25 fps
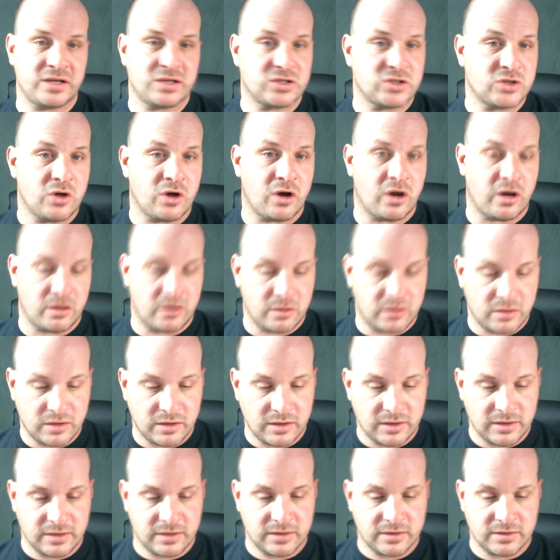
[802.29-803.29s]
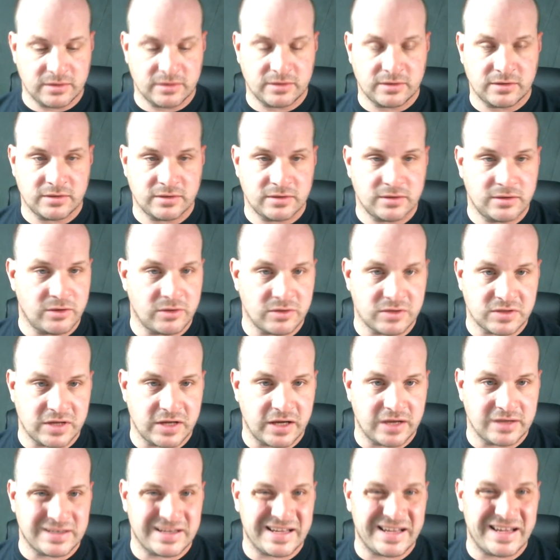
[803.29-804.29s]
It's gone. No, it's
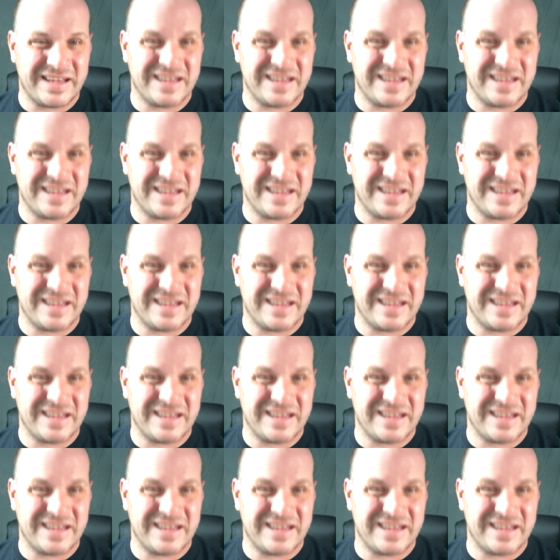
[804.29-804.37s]
not.